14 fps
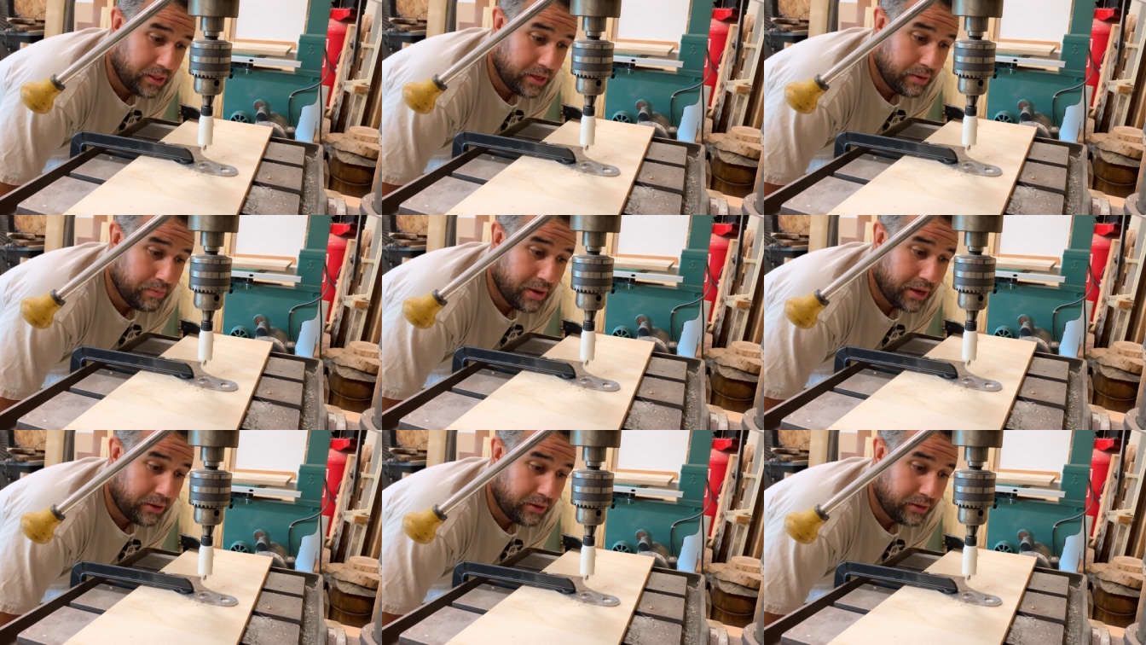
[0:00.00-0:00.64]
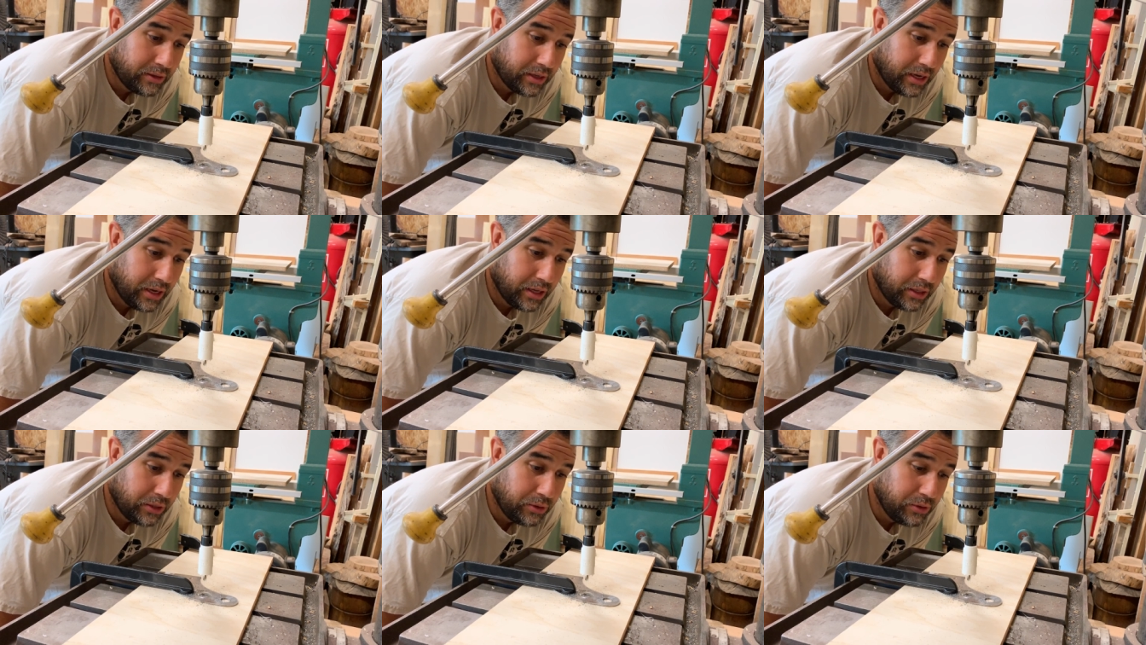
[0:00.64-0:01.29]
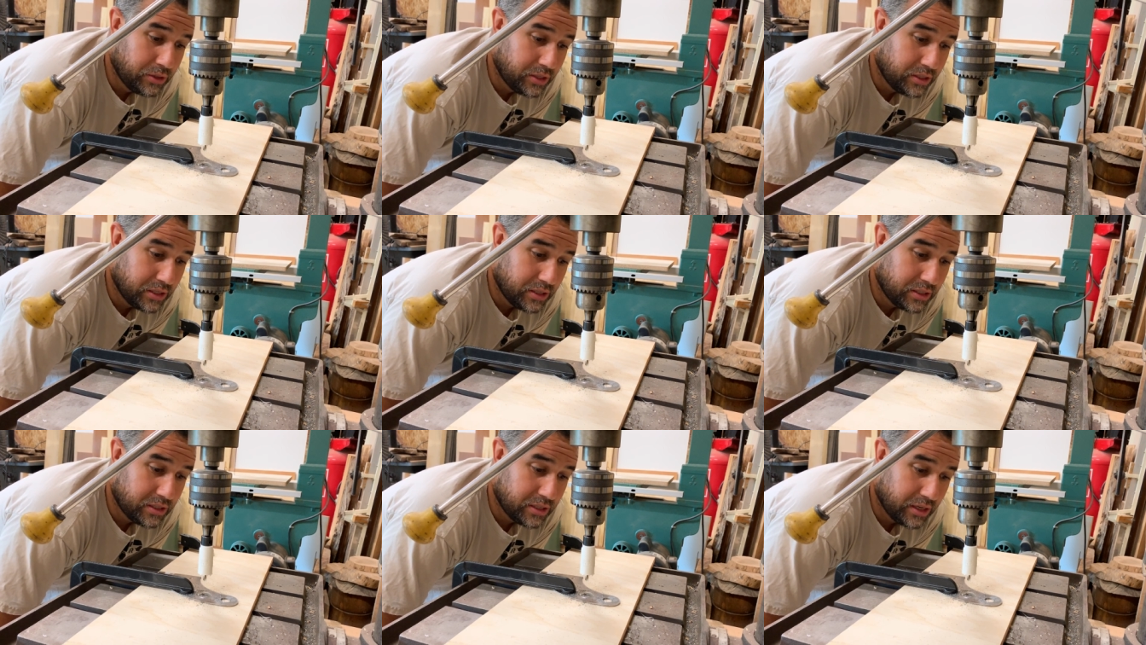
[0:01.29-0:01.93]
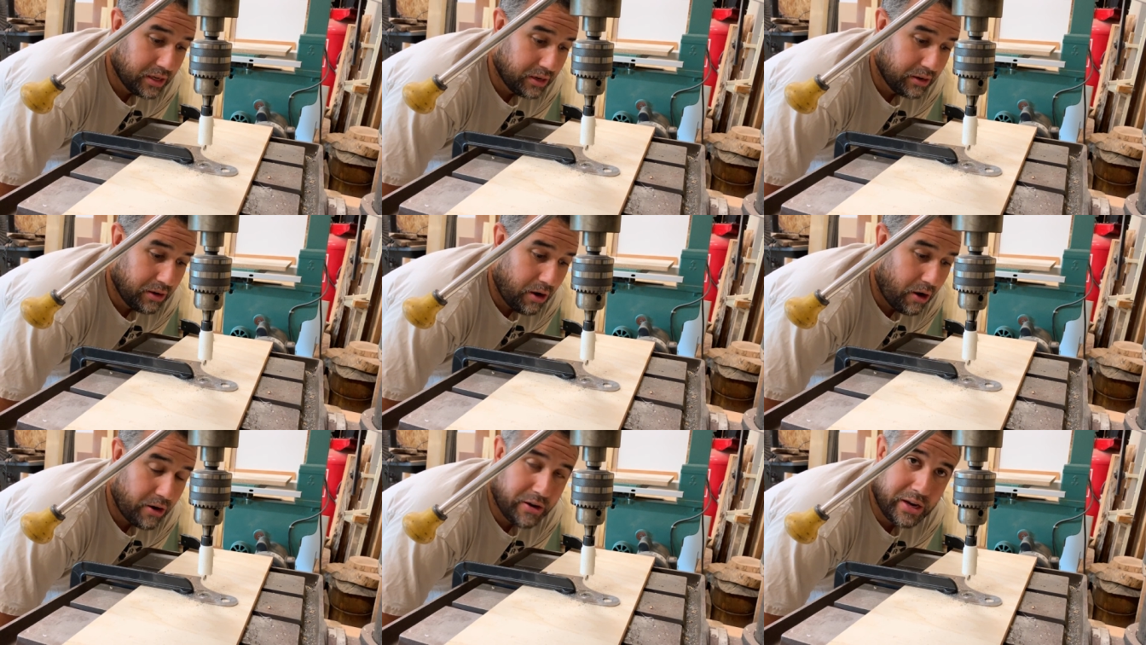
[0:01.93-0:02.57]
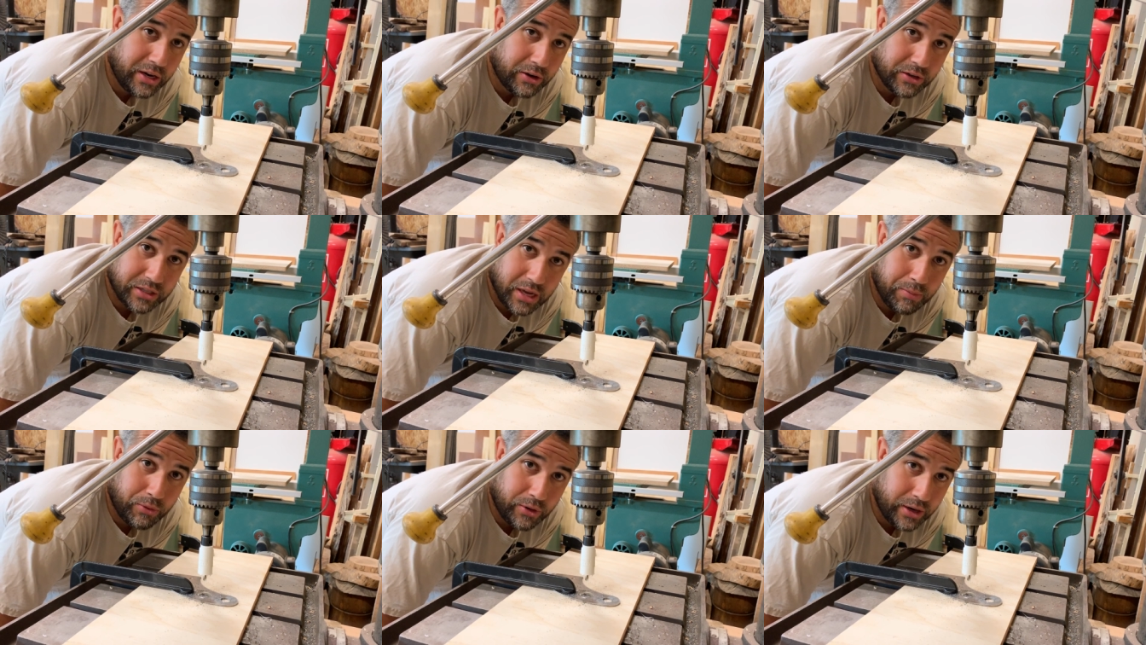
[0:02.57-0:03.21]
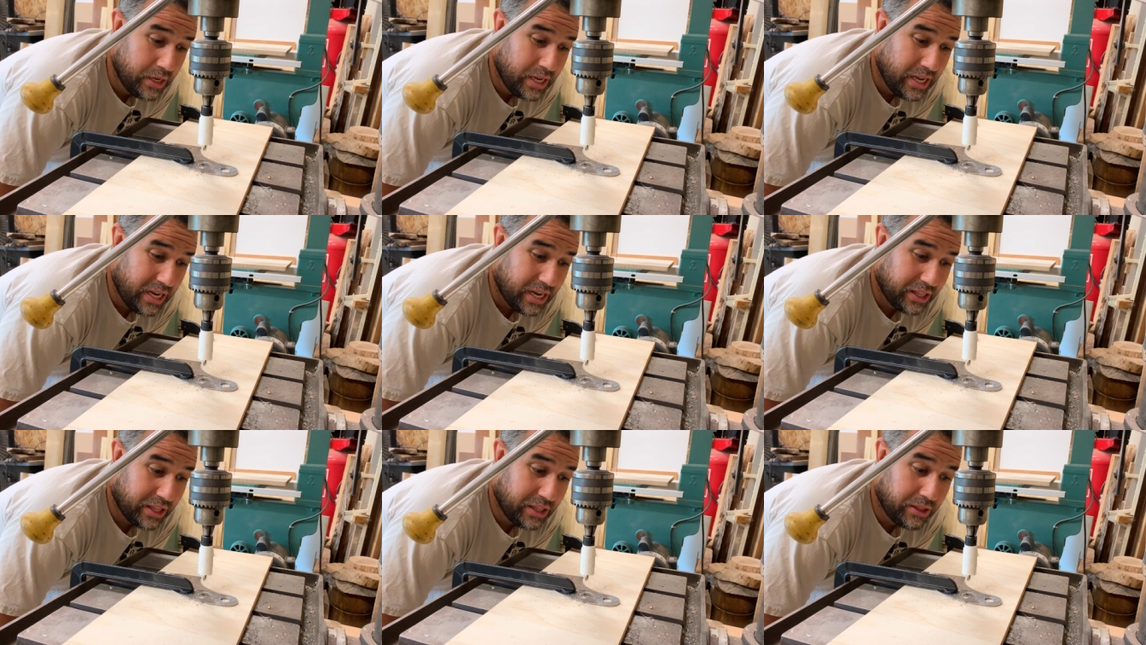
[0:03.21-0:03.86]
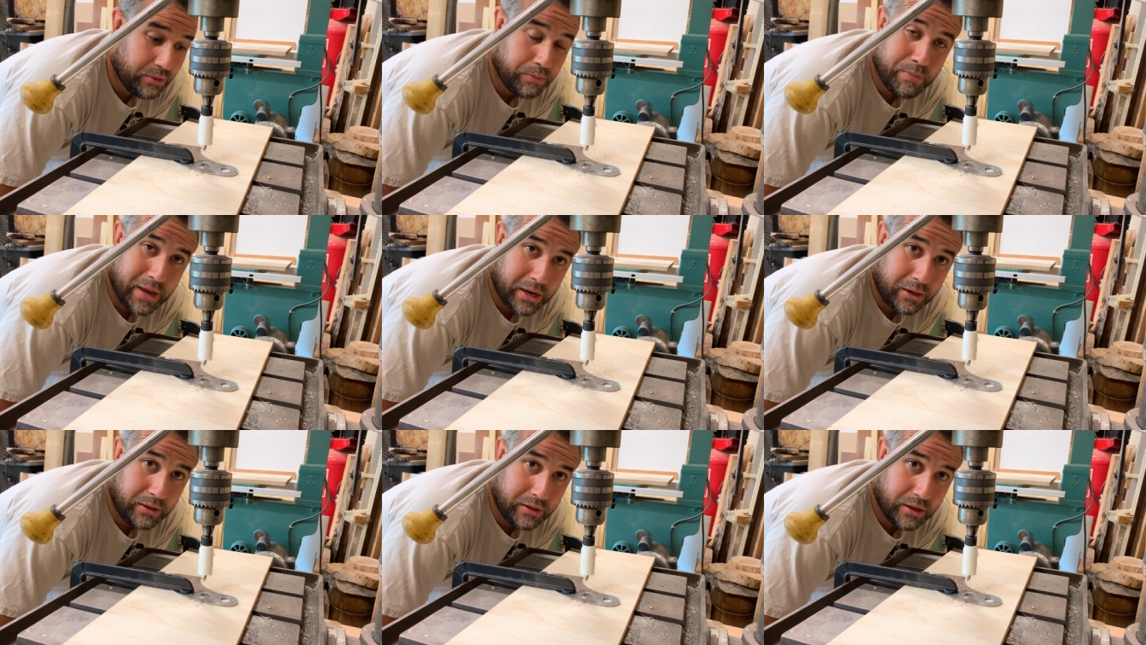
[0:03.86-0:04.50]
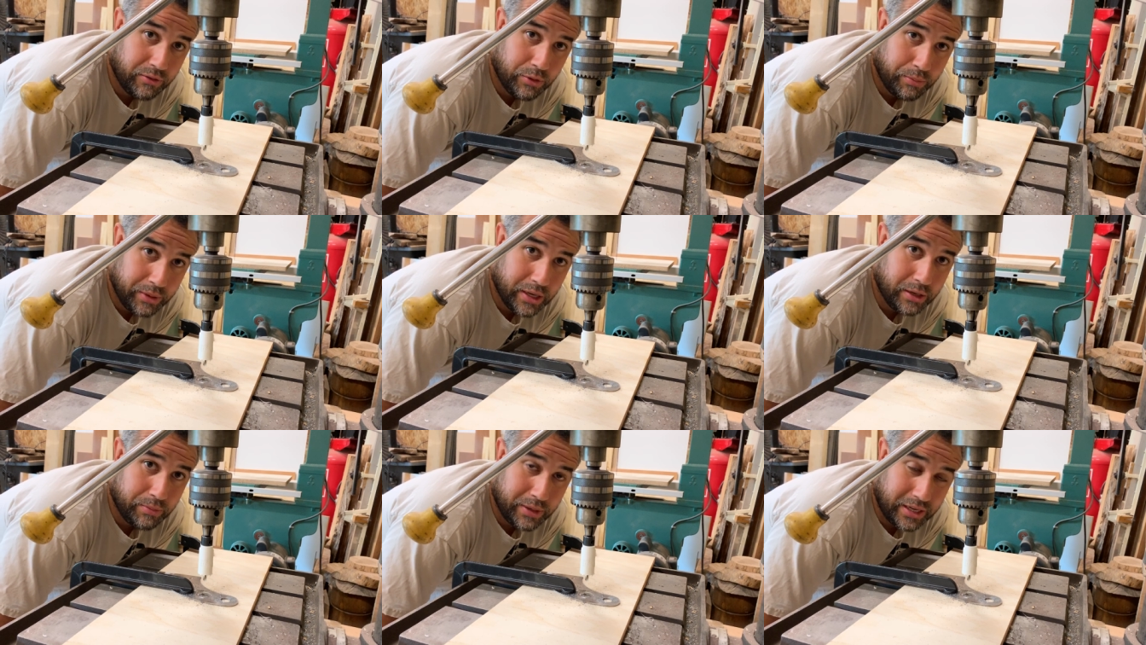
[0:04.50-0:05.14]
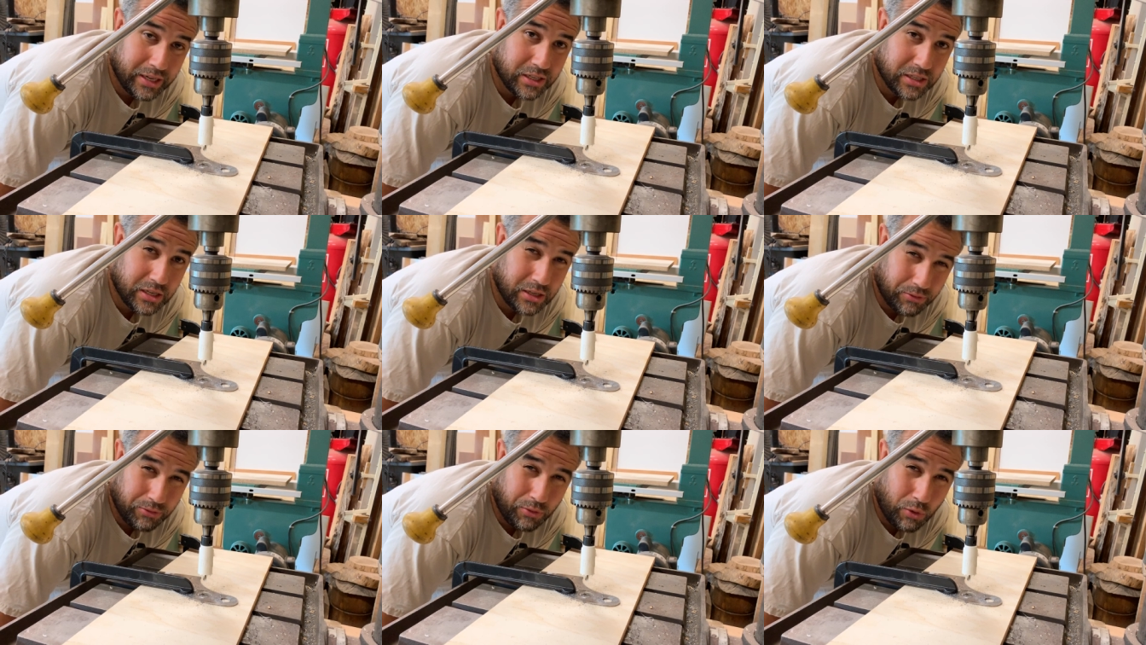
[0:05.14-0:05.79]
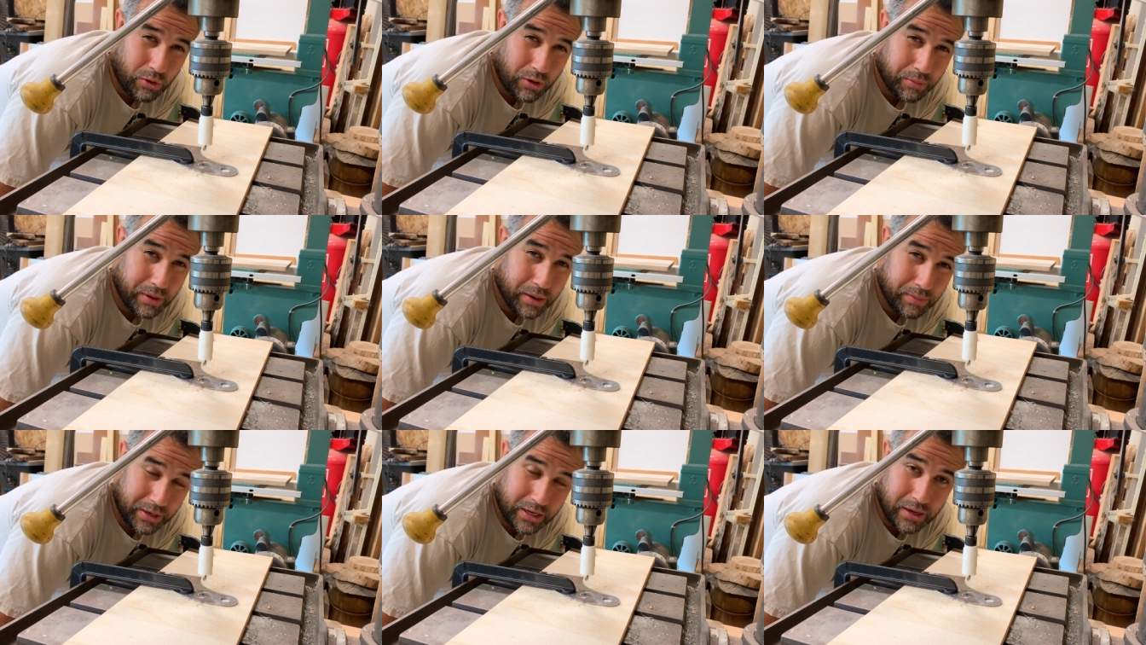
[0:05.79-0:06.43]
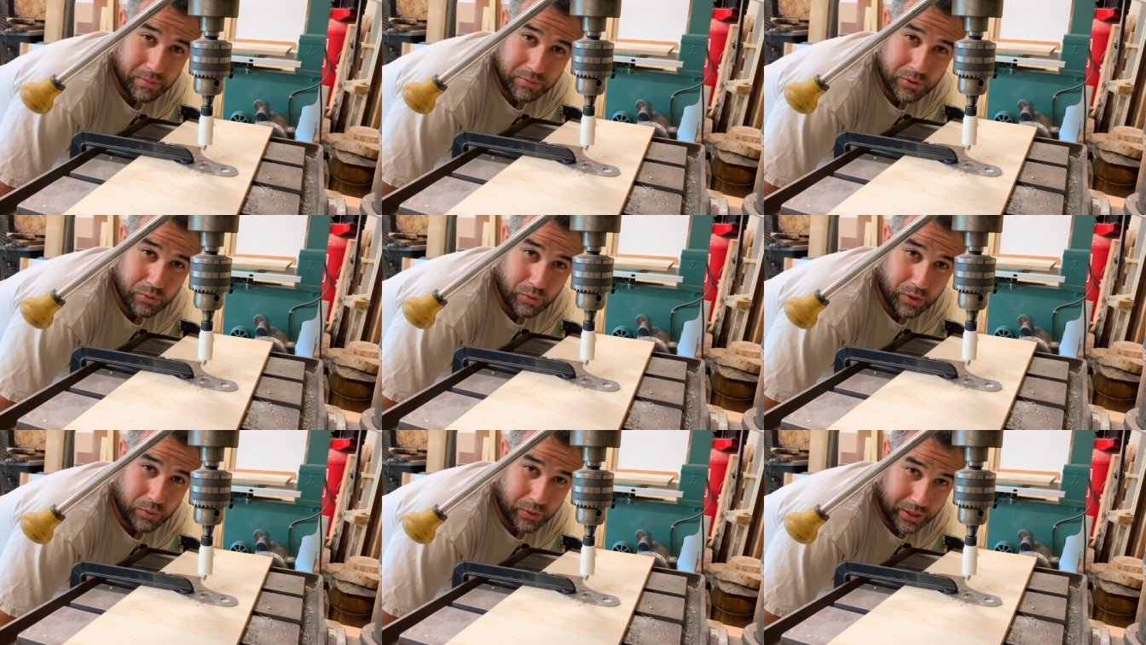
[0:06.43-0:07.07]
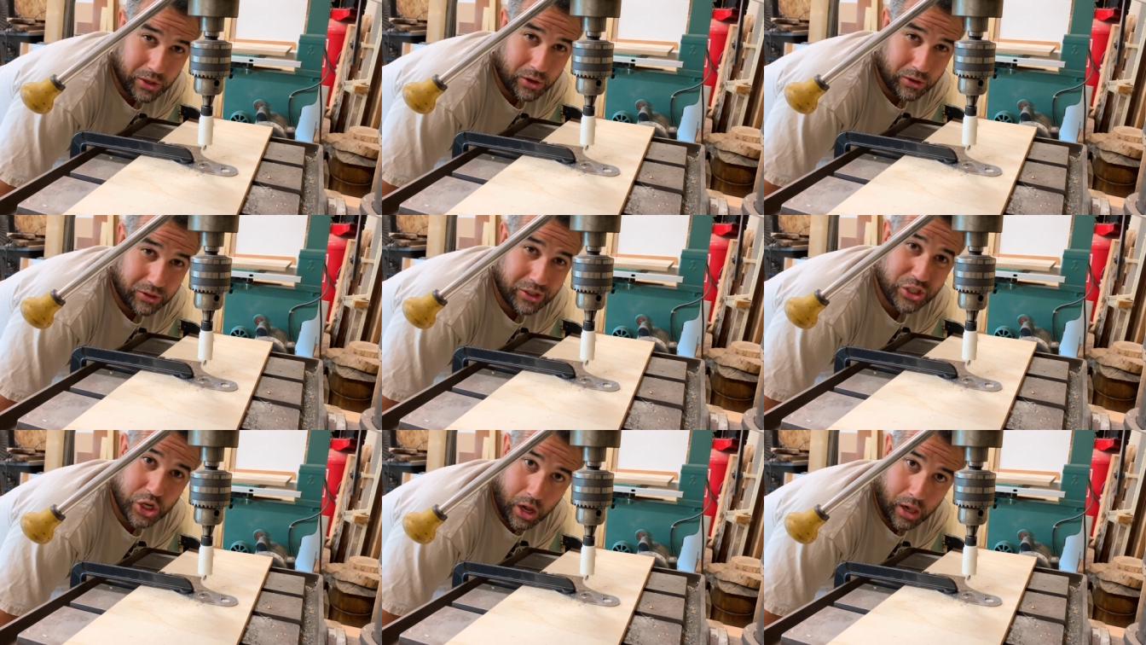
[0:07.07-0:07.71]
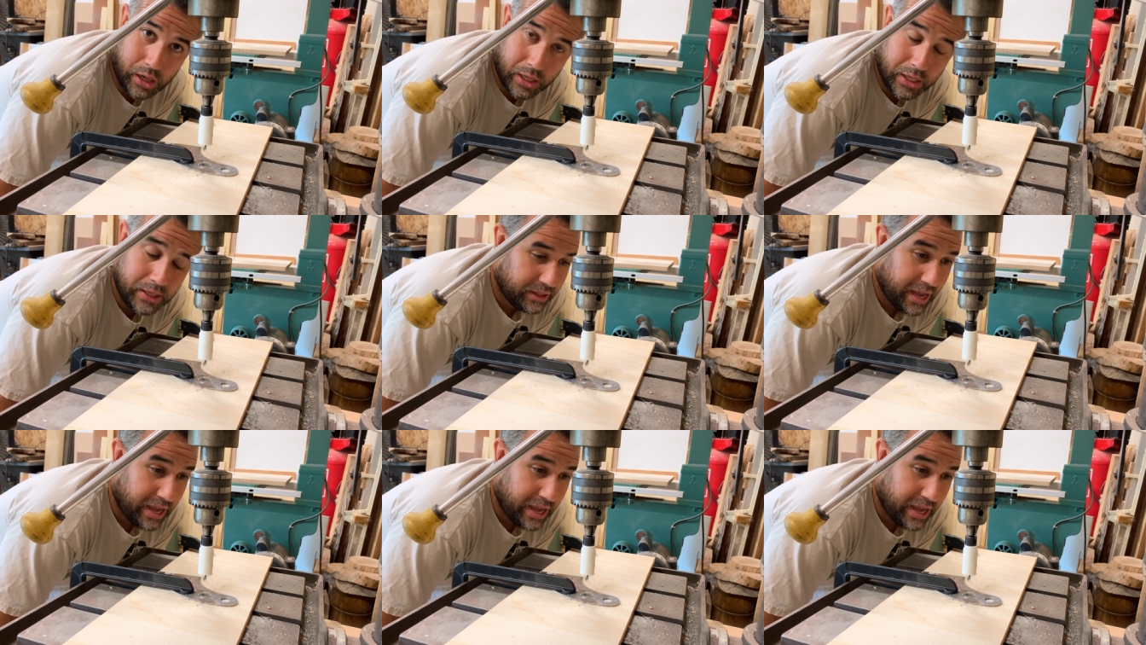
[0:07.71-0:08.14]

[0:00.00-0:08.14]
the metal uh, loses its uh, hardening or tempering, and then the metal of the bit begins to deform and becomes what we call dull.